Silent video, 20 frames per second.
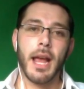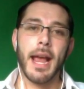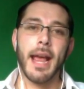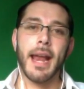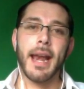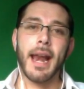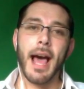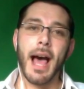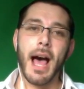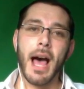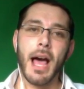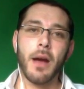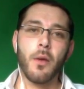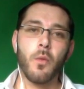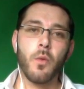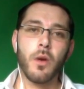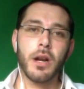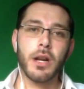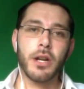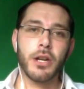and I
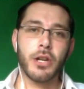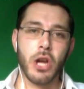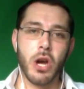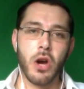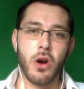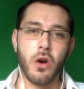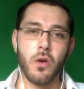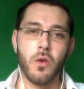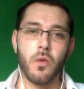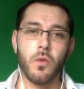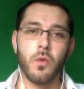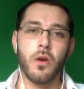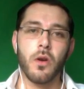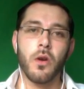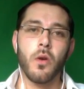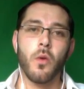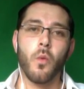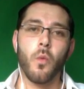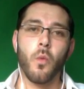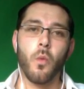want to know
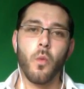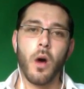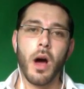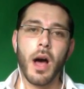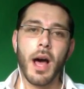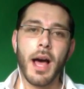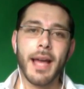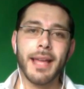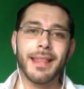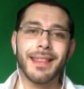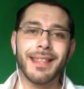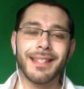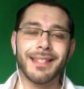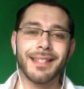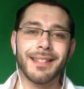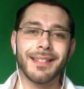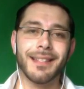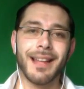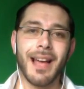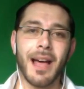why this
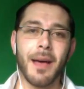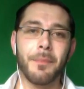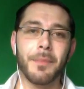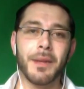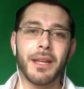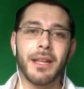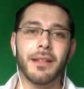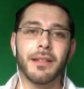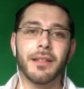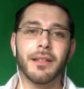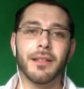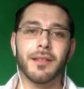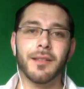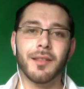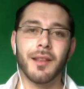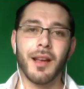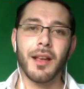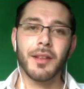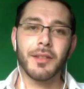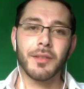is not being
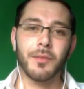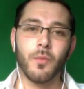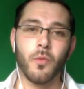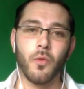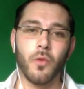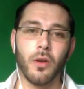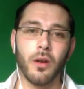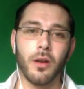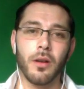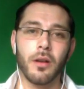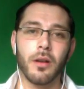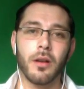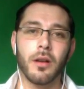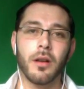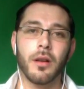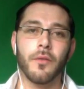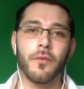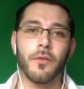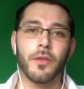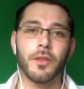discussed more
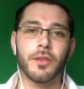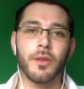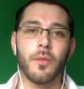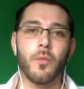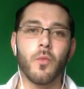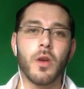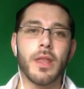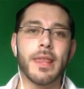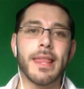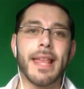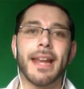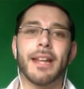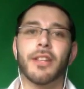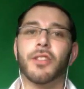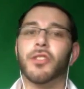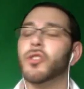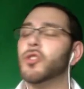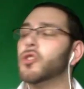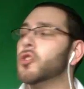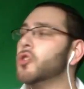for someone that is
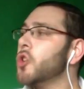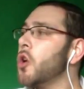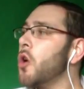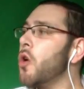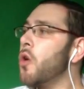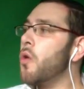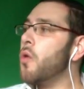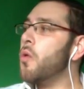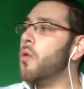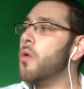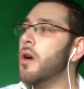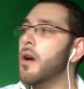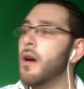so